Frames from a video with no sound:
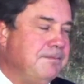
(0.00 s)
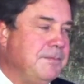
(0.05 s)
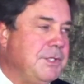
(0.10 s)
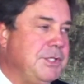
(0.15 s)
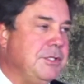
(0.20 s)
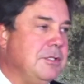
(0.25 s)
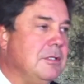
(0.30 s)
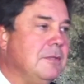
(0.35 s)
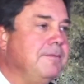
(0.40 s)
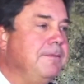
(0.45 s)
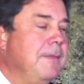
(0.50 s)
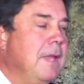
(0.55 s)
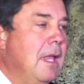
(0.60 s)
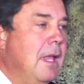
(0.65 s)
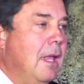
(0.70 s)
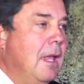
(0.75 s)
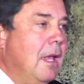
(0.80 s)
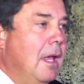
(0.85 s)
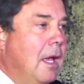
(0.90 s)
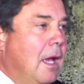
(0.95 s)
Sure.
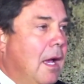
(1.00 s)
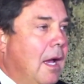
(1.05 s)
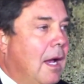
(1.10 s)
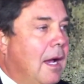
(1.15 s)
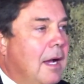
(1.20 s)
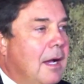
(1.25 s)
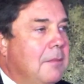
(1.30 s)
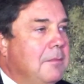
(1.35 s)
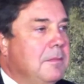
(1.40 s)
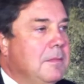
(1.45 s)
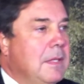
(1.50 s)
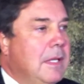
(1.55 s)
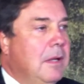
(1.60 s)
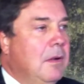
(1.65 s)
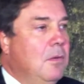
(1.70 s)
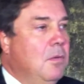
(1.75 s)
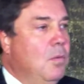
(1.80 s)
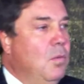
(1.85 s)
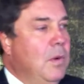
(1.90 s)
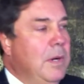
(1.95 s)
Um,
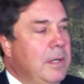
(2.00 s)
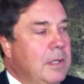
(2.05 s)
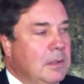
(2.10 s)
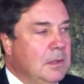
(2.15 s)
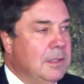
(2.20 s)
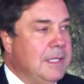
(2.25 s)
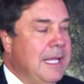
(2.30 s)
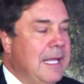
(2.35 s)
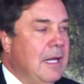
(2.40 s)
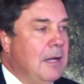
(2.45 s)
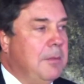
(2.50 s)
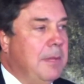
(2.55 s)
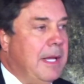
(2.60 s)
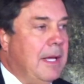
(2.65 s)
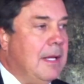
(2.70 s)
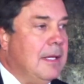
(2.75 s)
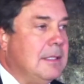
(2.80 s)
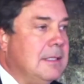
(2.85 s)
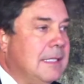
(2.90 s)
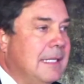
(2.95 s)
we're looking at
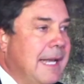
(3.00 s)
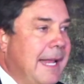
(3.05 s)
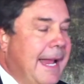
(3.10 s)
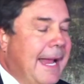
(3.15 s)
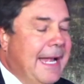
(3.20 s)
about an